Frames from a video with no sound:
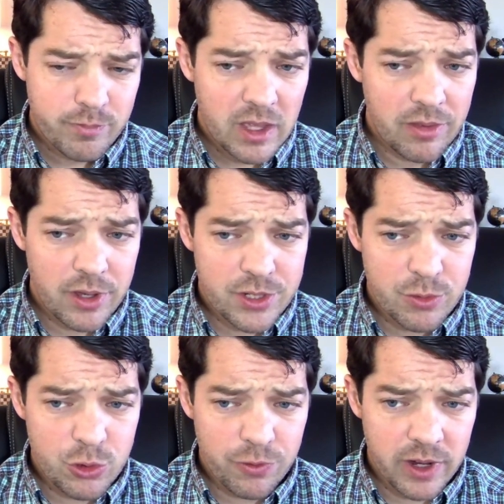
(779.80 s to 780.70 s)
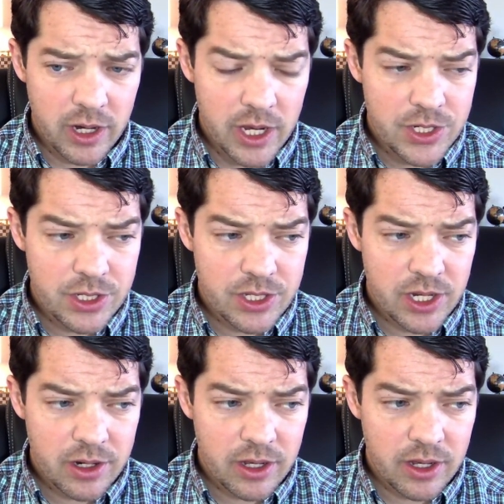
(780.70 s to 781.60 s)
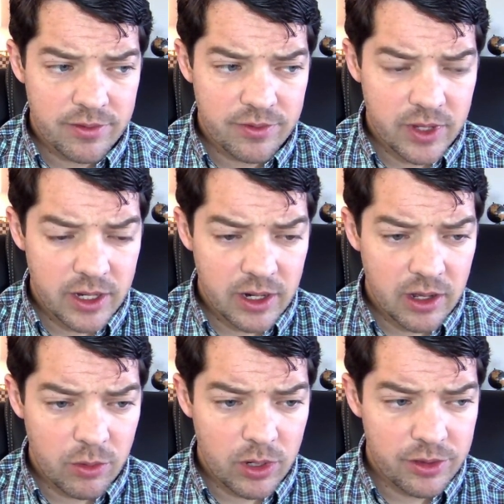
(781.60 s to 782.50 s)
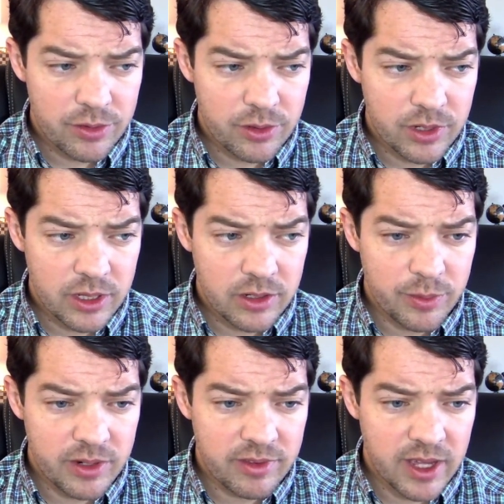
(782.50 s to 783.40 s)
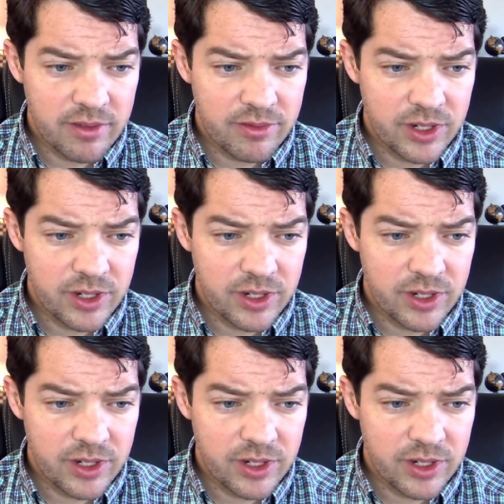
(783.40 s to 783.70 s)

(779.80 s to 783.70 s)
There are some cool variations here, and I'll walk through a little bit of that. For